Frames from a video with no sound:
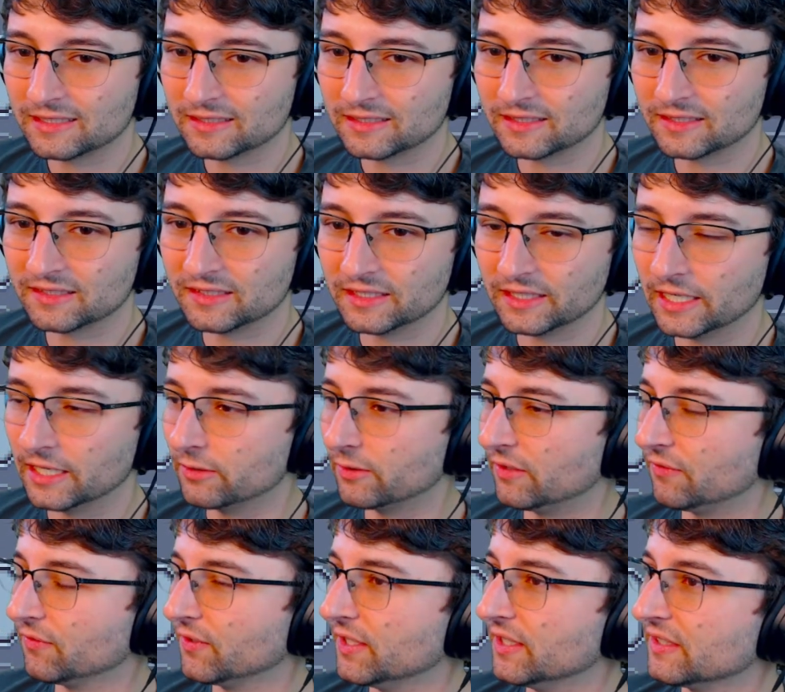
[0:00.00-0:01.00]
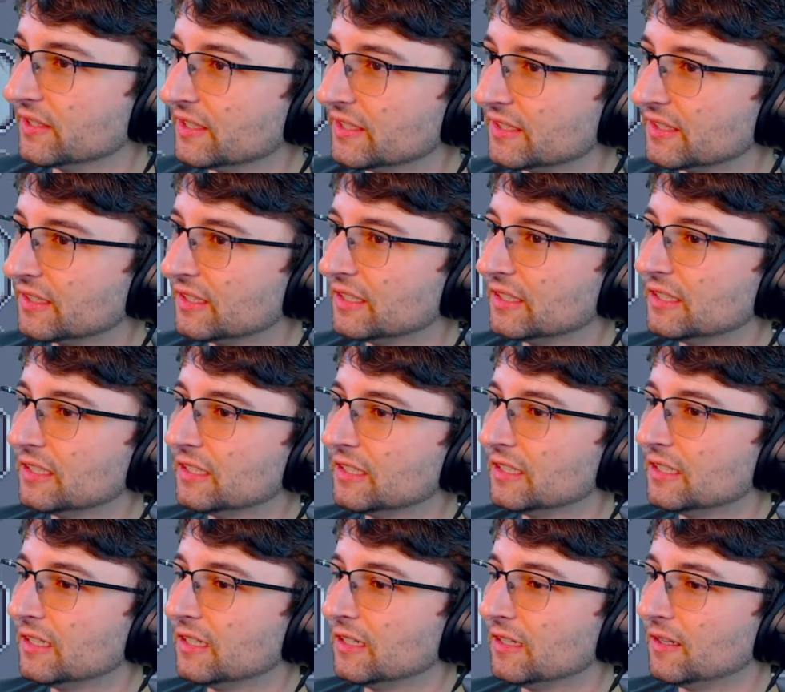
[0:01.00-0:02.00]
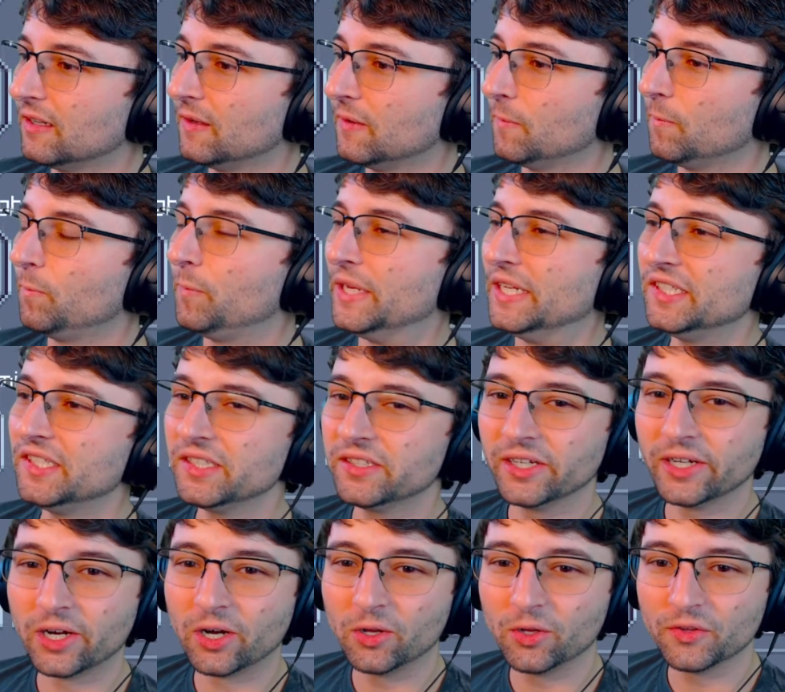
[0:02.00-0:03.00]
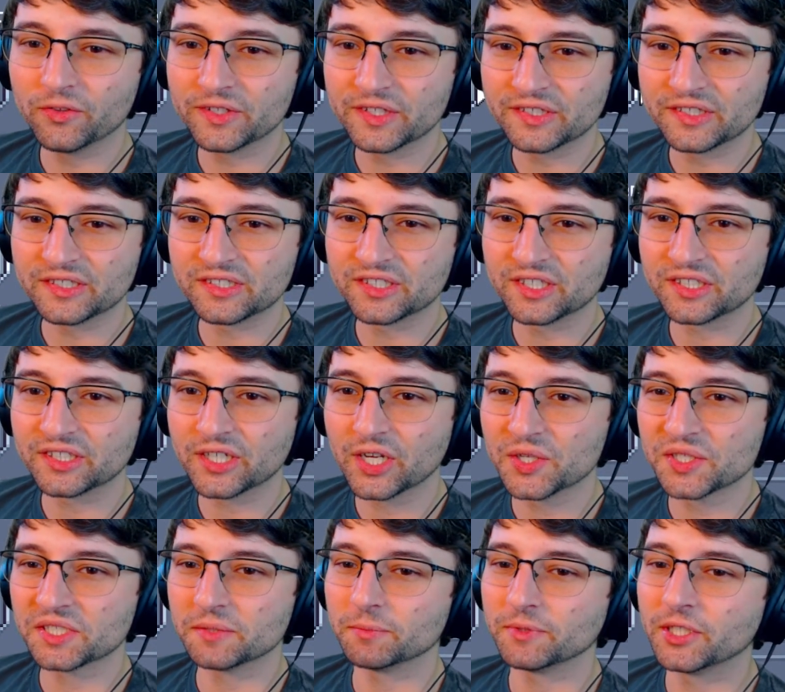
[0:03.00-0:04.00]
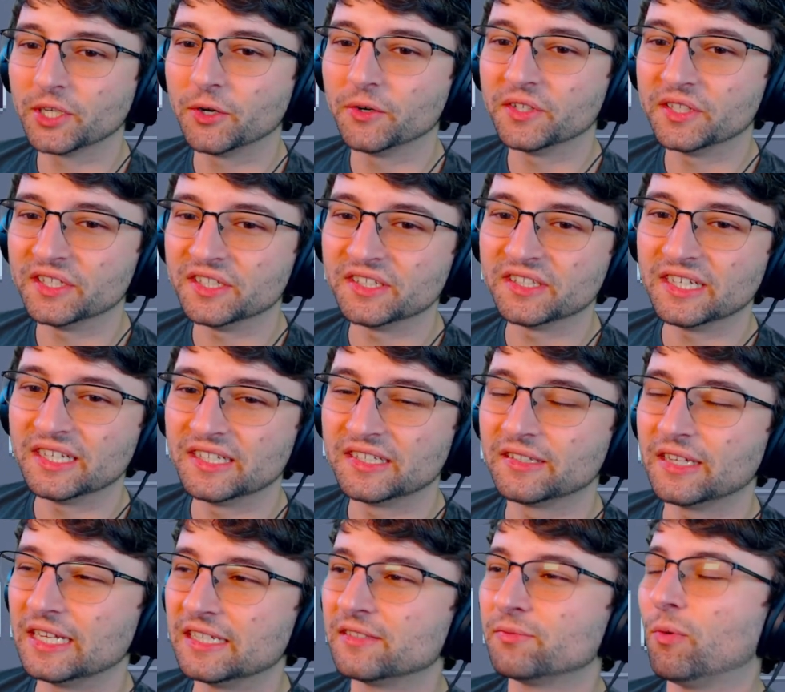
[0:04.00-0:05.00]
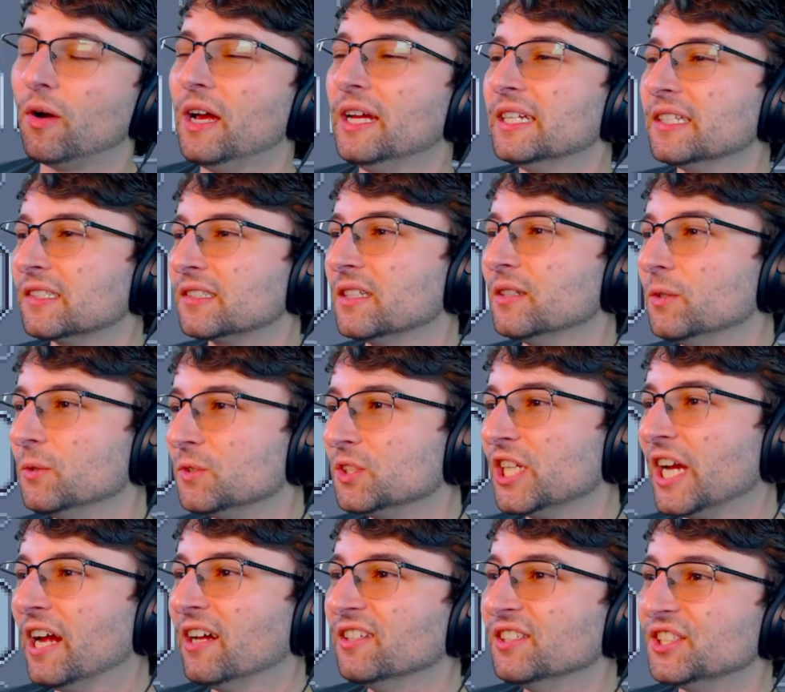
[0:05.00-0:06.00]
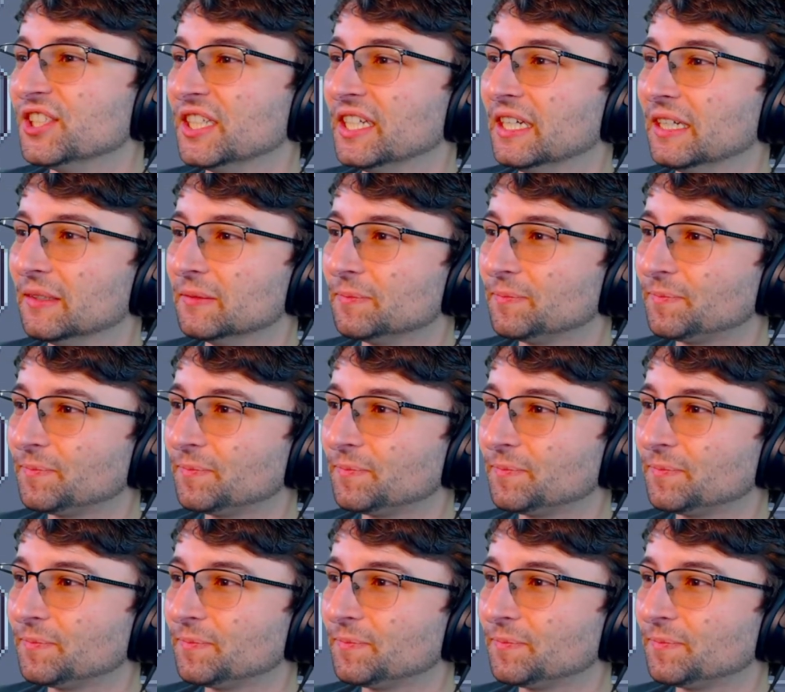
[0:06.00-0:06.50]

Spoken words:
see, how do I phrase this? Basically, all of this is just custom coded, is why it's so challenging.